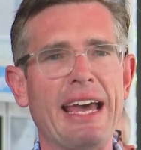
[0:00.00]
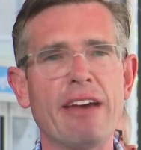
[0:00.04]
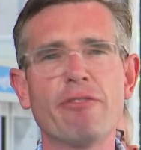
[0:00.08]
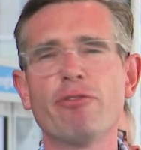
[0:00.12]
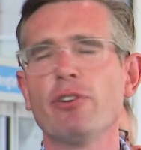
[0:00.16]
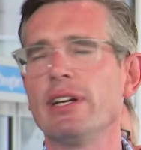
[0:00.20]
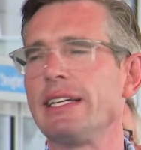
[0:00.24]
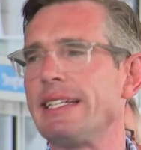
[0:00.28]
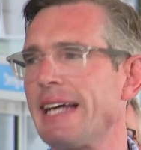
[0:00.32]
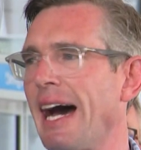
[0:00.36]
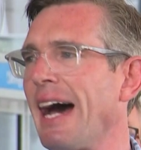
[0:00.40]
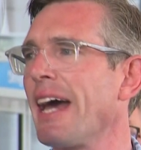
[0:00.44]

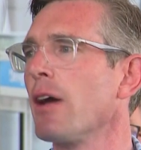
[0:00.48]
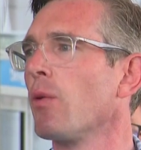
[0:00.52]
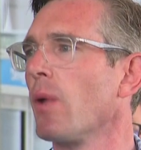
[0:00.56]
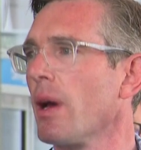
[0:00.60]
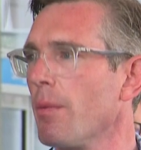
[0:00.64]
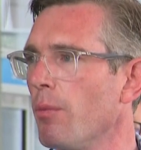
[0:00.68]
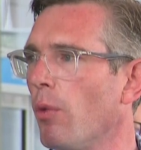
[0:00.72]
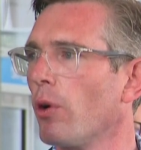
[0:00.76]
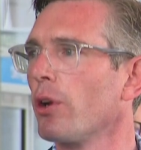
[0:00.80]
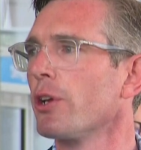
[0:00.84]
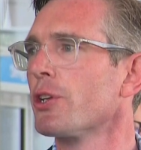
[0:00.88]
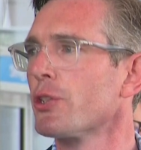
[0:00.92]
every day
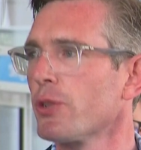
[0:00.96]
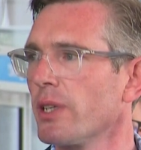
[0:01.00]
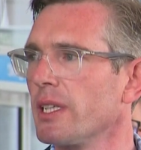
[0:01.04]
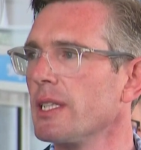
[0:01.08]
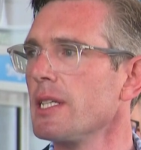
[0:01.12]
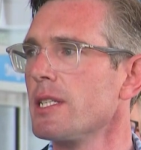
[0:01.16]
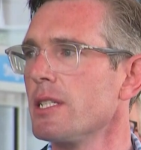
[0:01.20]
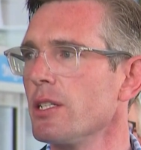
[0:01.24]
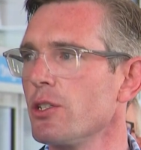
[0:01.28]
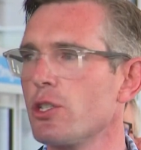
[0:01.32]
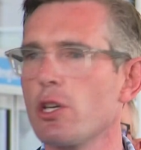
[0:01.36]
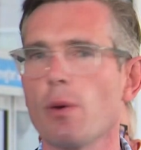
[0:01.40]
we're
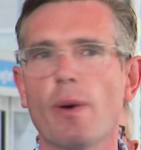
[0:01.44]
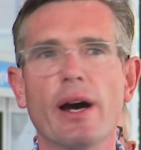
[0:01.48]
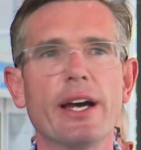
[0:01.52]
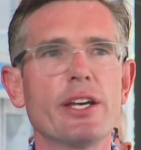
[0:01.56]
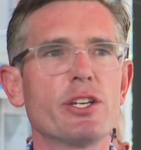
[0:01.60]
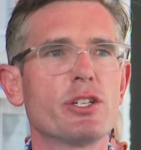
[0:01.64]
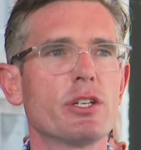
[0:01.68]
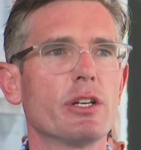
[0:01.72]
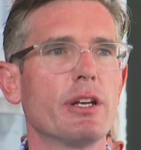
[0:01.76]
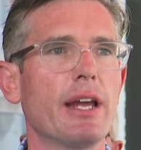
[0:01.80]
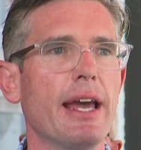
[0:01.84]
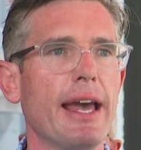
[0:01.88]
monitoring the
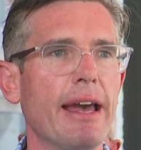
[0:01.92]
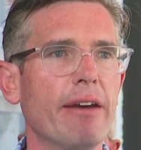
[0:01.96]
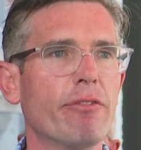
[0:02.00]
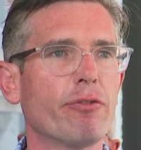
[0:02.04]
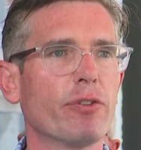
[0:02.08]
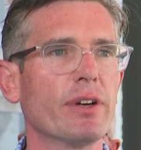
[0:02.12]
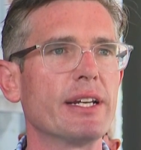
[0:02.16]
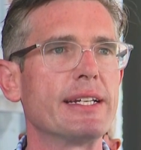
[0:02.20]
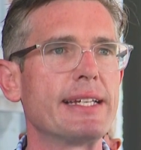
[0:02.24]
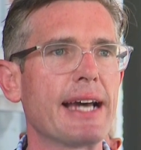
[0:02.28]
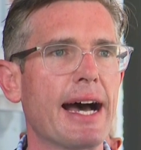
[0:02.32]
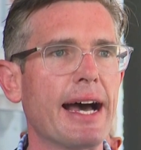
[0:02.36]
situation.
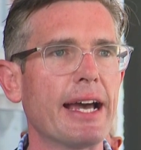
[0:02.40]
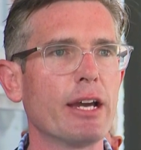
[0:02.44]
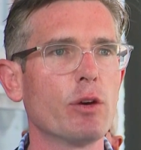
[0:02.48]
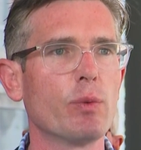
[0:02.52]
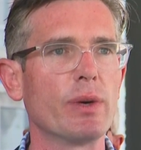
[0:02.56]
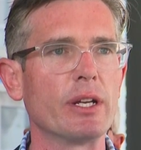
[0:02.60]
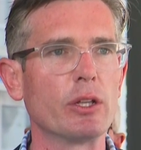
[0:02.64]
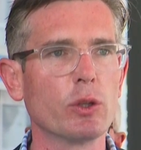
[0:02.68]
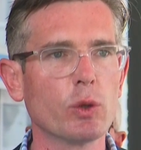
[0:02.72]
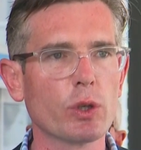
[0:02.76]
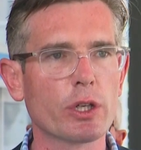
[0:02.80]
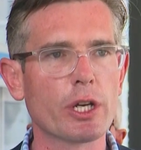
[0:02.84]
Every
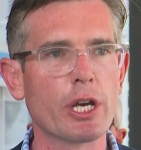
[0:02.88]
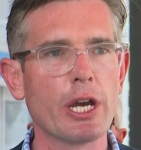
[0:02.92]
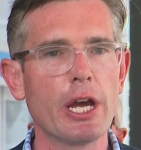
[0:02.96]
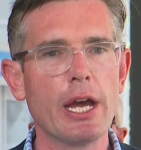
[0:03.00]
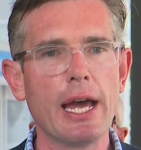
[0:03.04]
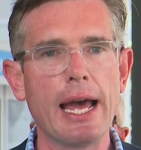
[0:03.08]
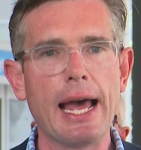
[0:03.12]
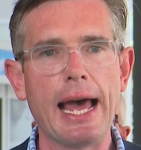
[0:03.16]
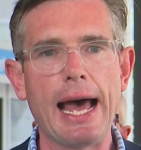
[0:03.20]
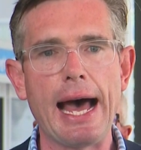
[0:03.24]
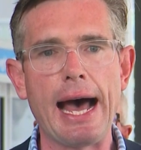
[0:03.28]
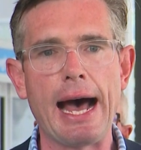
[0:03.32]
day we look
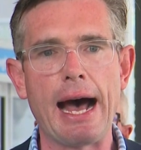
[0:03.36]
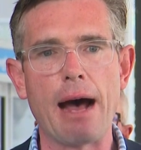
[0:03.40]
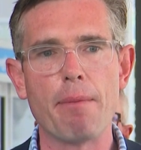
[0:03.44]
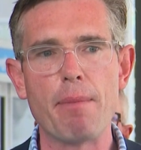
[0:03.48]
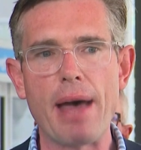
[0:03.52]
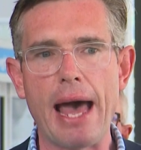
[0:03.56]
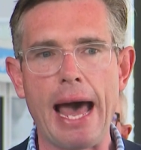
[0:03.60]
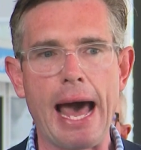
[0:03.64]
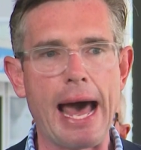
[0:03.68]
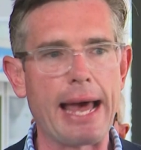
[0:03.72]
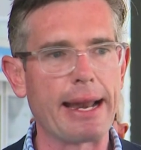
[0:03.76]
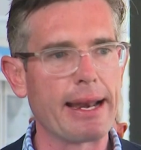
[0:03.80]

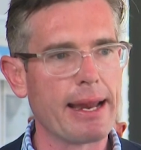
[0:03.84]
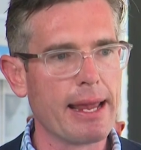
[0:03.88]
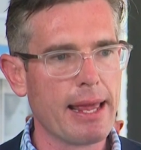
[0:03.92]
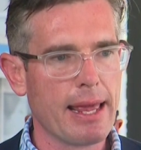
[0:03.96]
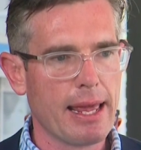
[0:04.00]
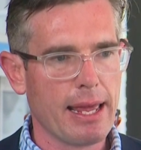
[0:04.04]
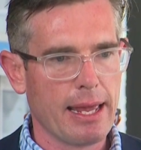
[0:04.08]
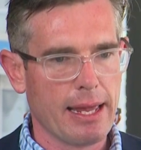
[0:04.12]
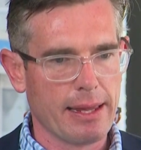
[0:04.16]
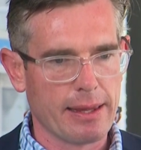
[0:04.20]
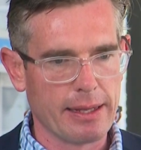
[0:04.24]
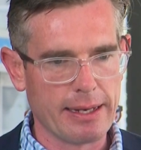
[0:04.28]
um, at
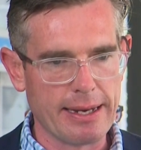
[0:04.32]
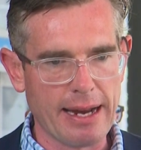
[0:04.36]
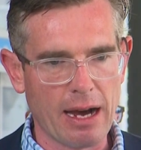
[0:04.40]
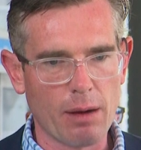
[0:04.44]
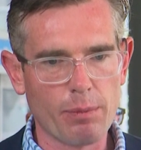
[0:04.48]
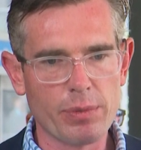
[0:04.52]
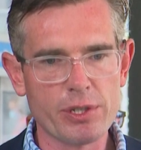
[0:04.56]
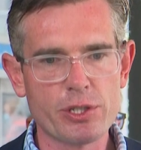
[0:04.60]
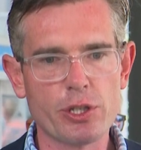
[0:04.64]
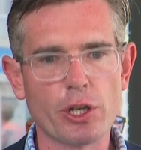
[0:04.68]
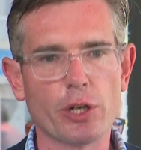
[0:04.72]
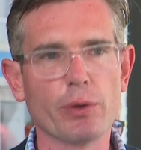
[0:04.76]
the
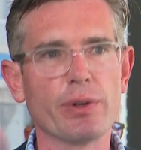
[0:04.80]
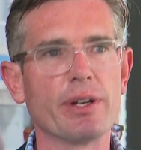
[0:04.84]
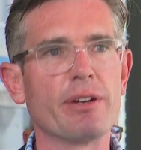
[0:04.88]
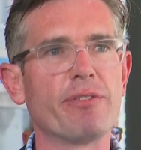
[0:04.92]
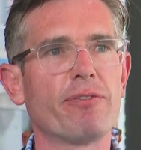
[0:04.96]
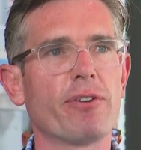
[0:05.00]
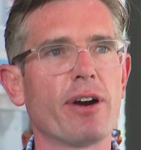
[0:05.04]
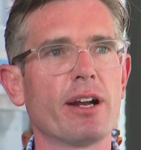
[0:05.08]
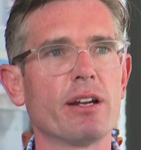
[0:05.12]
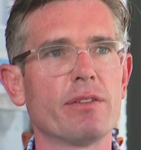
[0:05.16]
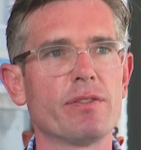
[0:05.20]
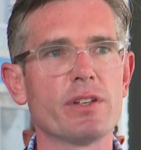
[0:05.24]
numbers that are
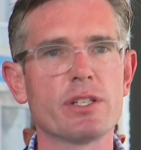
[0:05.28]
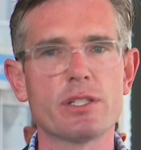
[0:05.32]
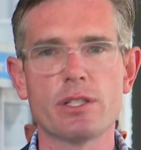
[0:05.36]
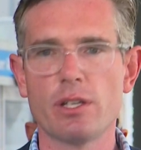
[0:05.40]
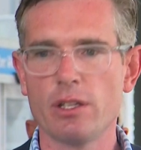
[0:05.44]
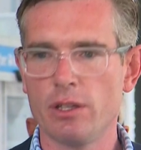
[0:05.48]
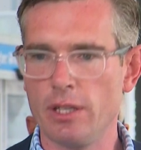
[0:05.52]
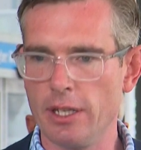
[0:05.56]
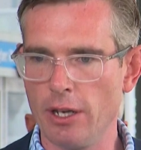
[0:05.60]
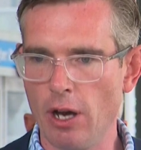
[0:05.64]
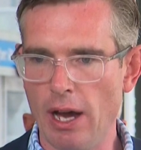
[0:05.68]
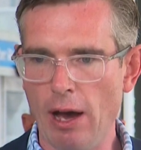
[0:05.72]
in front of
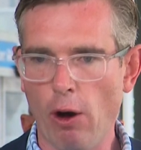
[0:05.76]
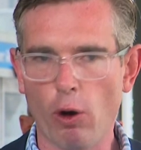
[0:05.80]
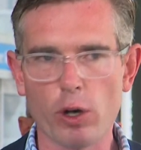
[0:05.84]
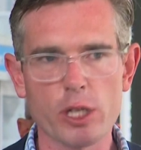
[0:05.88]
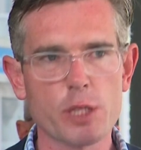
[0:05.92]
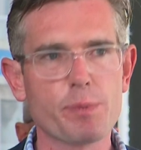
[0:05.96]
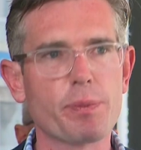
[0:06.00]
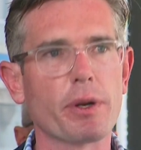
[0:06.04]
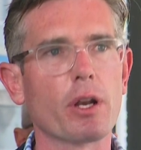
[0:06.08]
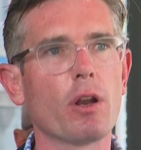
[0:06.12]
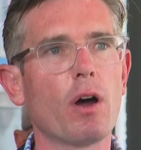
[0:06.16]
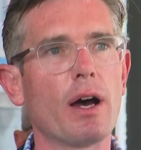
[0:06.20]
us, the
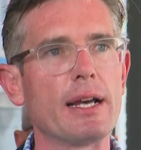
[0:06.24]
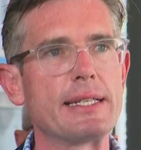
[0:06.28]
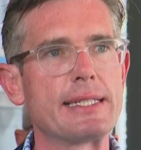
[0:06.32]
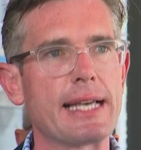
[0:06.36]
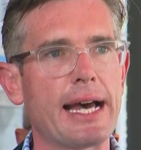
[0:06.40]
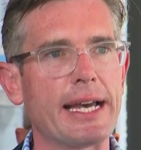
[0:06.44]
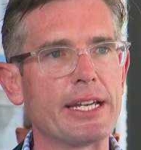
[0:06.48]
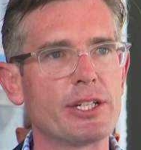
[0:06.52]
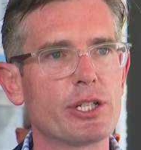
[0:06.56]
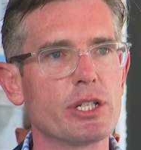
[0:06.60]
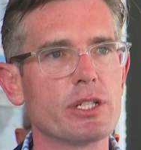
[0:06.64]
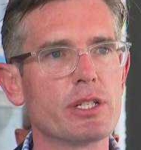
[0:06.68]

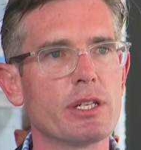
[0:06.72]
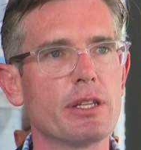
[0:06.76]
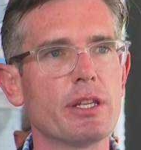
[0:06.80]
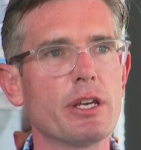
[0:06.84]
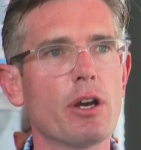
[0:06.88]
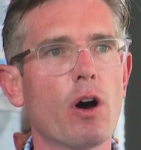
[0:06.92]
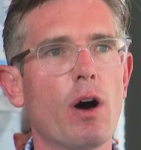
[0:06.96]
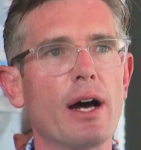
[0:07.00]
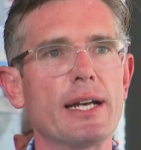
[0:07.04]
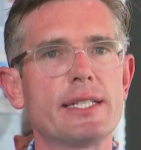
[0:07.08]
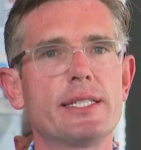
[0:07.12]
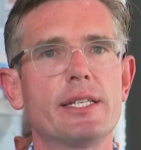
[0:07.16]
hospitalisations
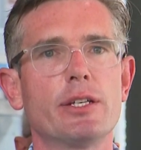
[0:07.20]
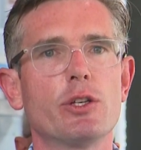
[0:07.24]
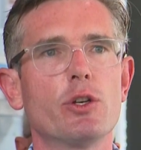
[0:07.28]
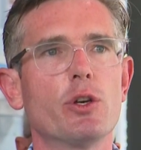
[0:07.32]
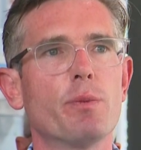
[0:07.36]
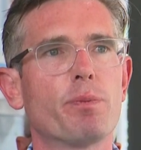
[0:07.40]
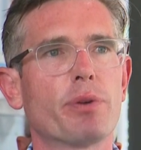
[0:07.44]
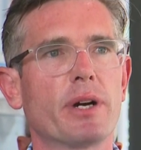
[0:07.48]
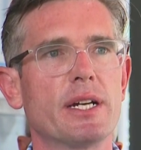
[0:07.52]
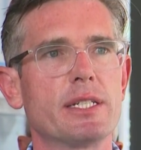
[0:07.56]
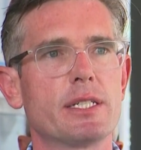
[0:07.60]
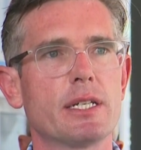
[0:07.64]
in the
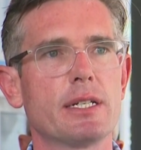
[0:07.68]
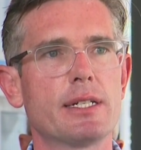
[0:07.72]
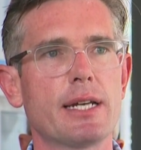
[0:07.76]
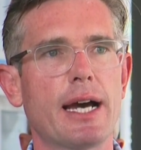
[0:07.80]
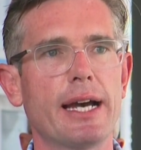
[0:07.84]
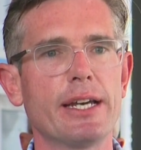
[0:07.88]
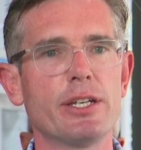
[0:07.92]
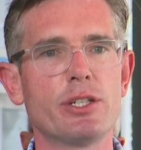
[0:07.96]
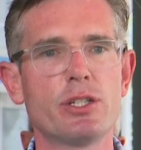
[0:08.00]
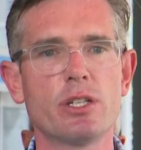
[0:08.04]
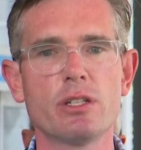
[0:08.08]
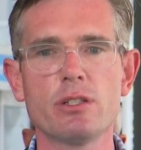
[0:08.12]
ICU
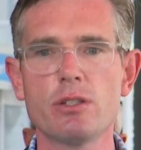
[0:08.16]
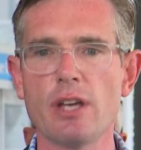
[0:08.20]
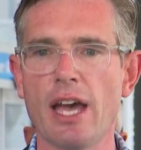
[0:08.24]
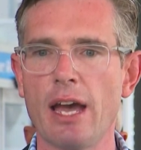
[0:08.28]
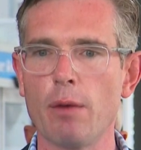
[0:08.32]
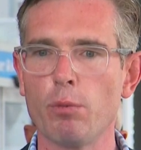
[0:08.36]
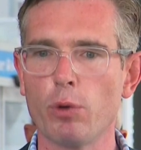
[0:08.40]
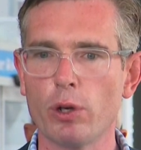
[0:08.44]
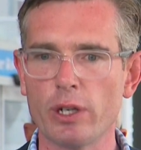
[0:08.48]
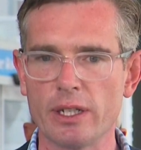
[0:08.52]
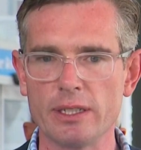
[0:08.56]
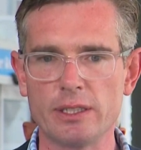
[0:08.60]
presentations,
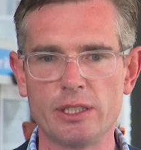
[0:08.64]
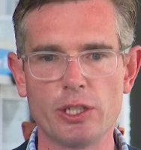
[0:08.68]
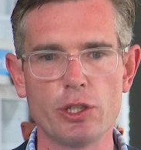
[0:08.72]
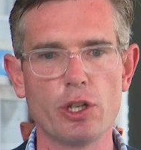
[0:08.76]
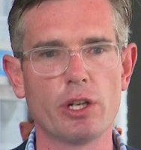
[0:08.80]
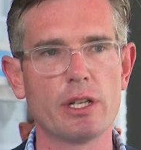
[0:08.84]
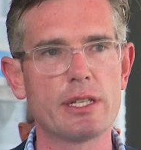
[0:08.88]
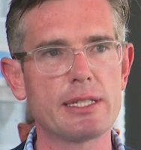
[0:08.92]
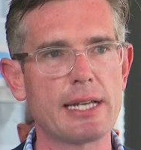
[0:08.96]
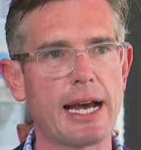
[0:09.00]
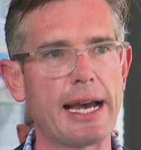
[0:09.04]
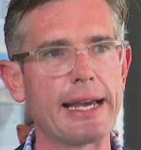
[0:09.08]
and we'll
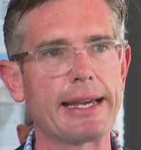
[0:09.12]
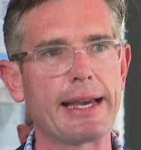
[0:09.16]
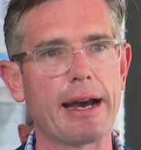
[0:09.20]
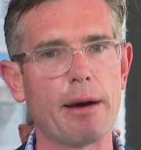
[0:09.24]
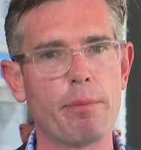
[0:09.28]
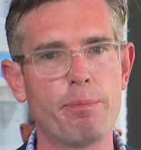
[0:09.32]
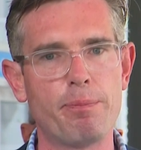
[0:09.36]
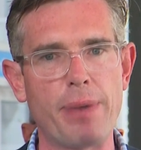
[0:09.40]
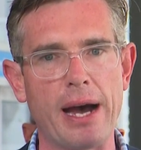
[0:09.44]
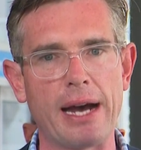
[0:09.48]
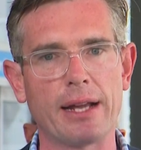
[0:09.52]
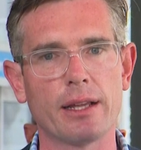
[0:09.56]
continue to take
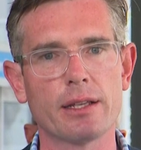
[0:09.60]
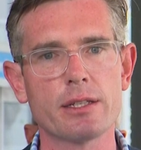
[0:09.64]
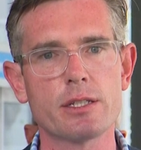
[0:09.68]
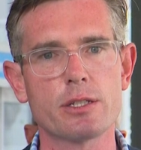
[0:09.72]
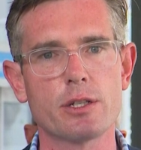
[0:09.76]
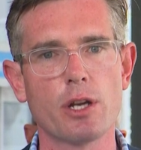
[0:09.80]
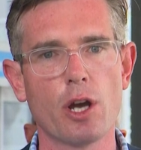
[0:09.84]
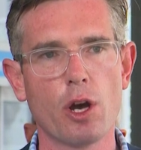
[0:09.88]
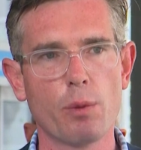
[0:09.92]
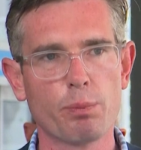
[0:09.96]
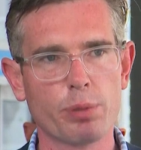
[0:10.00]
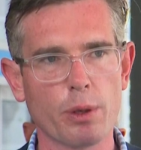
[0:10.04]
a
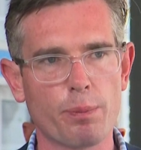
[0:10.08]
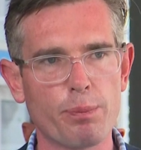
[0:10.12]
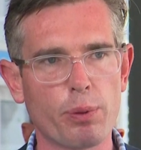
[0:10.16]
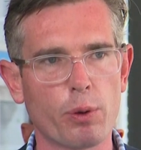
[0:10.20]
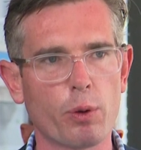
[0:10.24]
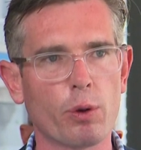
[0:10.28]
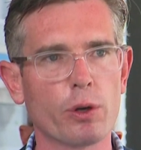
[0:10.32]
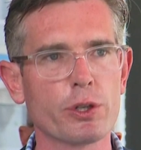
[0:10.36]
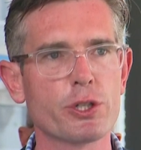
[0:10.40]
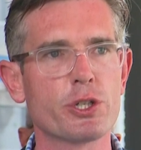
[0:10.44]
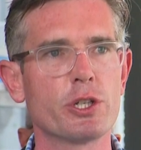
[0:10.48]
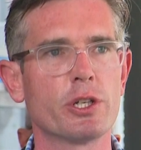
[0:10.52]
balanced,
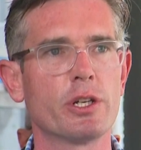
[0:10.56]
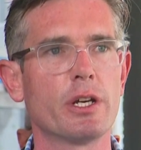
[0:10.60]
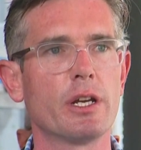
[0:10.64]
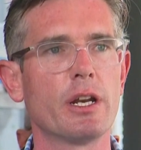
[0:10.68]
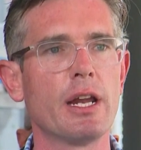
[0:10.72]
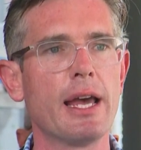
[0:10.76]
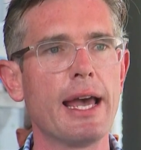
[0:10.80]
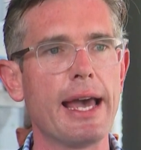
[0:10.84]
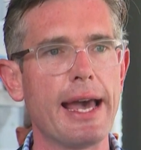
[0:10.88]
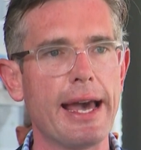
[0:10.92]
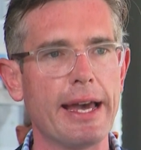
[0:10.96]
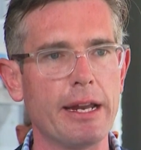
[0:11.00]

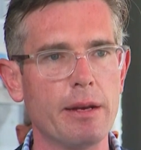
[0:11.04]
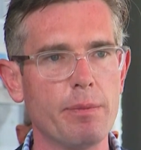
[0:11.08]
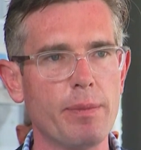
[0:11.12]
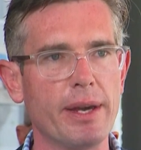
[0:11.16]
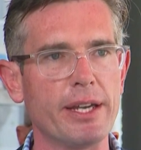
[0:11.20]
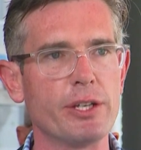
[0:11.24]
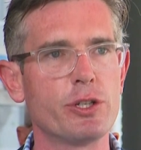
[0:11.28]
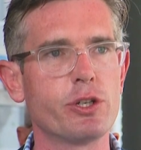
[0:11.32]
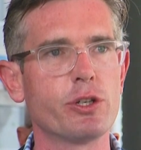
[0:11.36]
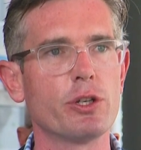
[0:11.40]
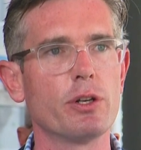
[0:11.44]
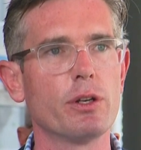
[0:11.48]
proportionate,
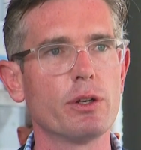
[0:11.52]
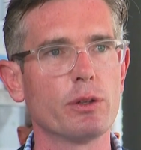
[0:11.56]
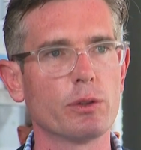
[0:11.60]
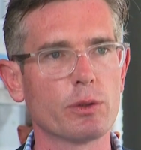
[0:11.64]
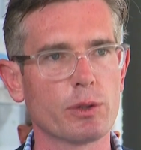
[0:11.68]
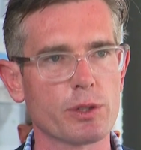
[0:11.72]
and measured